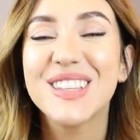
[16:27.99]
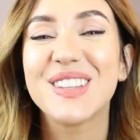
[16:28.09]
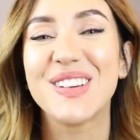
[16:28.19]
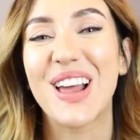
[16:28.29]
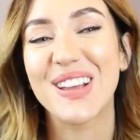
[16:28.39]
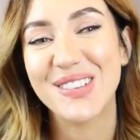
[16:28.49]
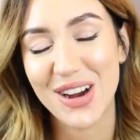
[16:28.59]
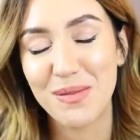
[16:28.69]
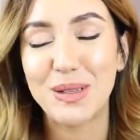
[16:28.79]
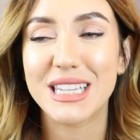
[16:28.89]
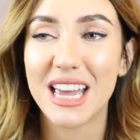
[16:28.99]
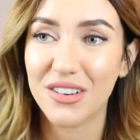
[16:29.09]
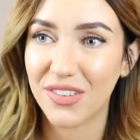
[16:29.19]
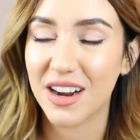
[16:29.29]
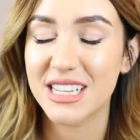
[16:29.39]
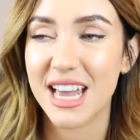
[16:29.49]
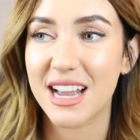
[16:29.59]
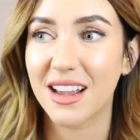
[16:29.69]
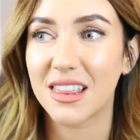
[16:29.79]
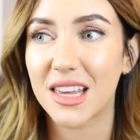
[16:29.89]
So like scrambled egg, fried
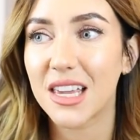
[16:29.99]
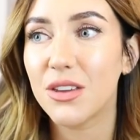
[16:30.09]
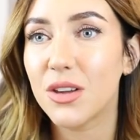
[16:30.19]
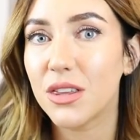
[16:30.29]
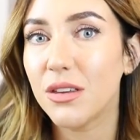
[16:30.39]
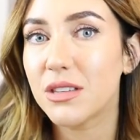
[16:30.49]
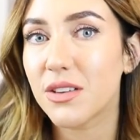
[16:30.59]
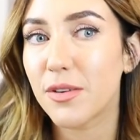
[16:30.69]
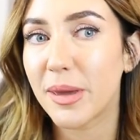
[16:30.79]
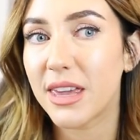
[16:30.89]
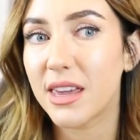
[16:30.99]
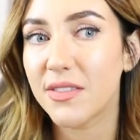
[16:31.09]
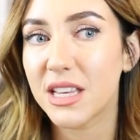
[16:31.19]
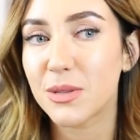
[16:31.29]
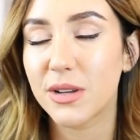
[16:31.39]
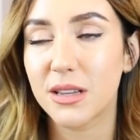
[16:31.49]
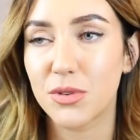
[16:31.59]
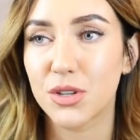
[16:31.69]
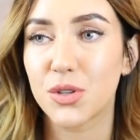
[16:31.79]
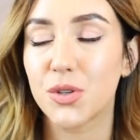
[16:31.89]
egg, I think you can use it for baking this one, I'm
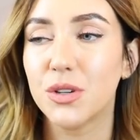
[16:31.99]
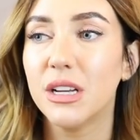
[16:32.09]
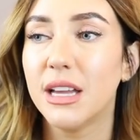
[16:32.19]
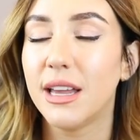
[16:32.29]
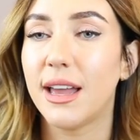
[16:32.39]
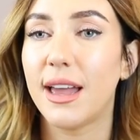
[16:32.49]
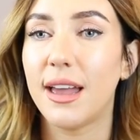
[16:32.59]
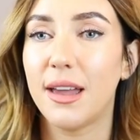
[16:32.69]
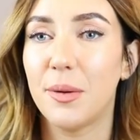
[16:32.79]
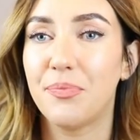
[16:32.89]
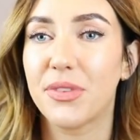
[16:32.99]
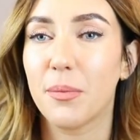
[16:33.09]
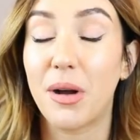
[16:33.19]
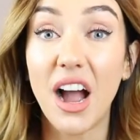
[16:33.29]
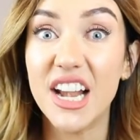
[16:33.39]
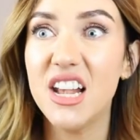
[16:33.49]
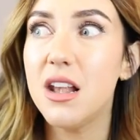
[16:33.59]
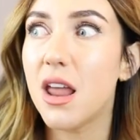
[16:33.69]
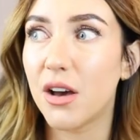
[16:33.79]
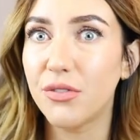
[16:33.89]
not sure. Um, but I
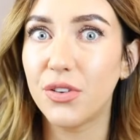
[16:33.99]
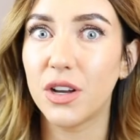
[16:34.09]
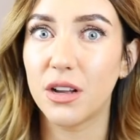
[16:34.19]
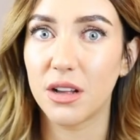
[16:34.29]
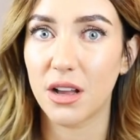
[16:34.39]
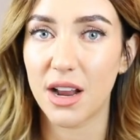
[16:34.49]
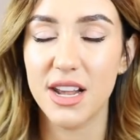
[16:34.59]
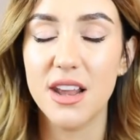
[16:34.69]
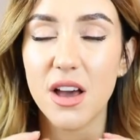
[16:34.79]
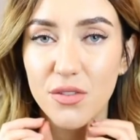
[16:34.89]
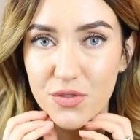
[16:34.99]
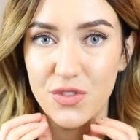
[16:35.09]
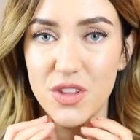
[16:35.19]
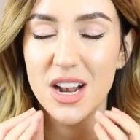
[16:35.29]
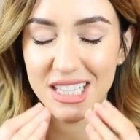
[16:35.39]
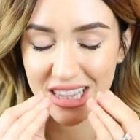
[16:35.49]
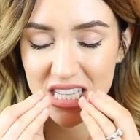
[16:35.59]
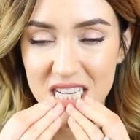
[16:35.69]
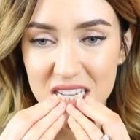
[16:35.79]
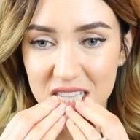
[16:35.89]
love, I love the
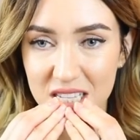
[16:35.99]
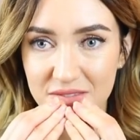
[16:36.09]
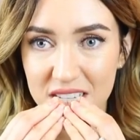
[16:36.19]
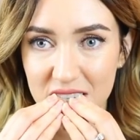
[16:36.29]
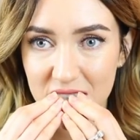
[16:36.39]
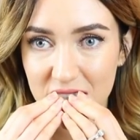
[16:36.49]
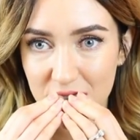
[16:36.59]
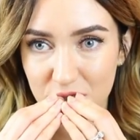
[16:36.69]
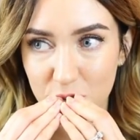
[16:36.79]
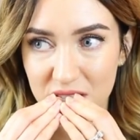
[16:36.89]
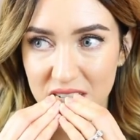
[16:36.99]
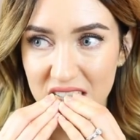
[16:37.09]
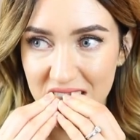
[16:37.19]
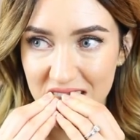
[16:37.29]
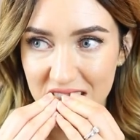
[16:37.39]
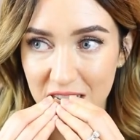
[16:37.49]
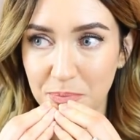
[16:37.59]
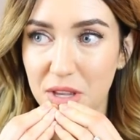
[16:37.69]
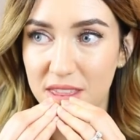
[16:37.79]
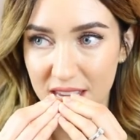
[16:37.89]
taste of this. I don't know what it is. I
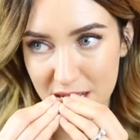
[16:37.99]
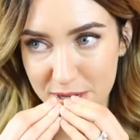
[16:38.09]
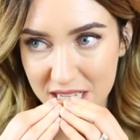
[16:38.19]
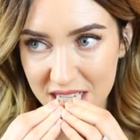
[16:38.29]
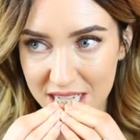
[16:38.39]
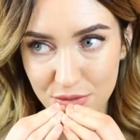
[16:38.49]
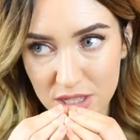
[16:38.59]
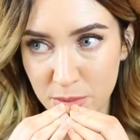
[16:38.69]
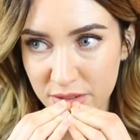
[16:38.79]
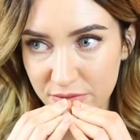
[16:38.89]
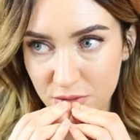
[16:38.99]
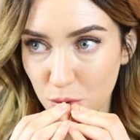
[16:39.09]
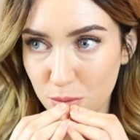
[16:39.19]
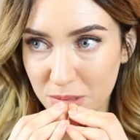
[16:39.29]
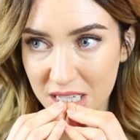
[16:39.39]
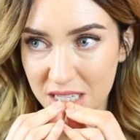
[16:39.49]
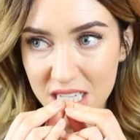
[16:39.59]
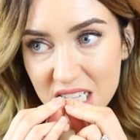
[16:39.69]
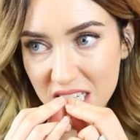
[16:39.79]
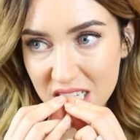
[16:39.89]
think I might need to have some for my
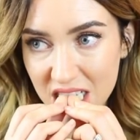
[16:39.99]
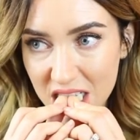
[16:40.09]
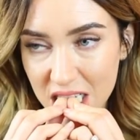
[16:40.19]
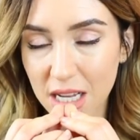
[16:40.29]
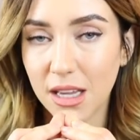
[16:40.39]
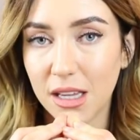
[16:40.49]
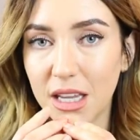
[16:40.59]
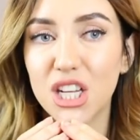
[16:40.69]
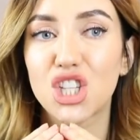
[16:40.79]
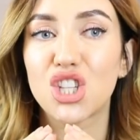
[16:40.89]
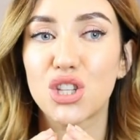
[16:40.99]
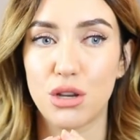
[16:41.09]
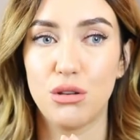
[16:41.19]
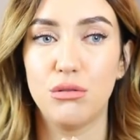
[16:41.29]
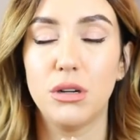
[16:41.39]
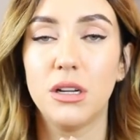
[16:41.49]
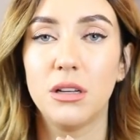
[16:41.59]
tea tonight. It is so